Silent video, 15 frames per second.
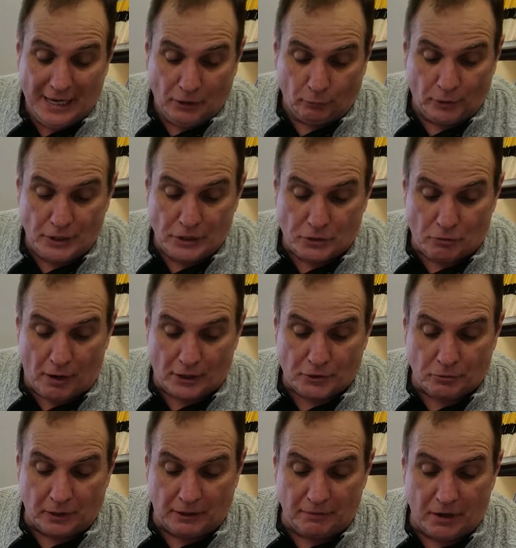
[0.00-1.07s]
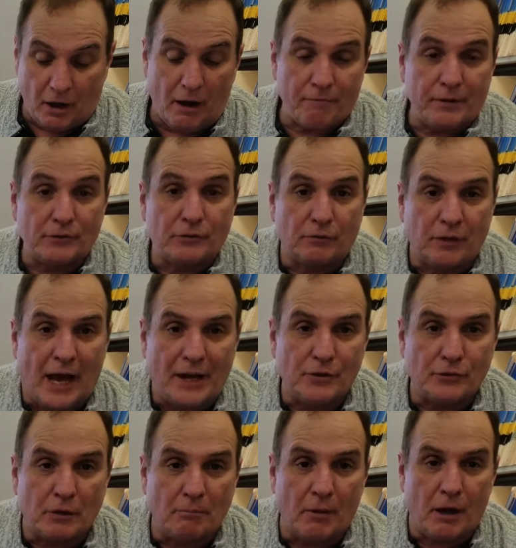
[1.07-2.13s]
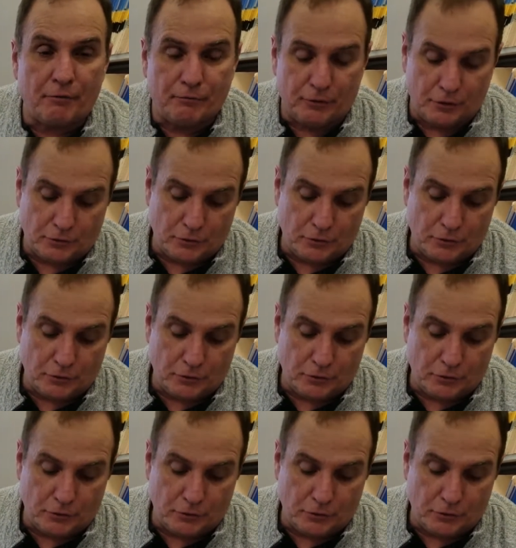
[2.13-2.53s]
Restructuring of the offensive line is a must for the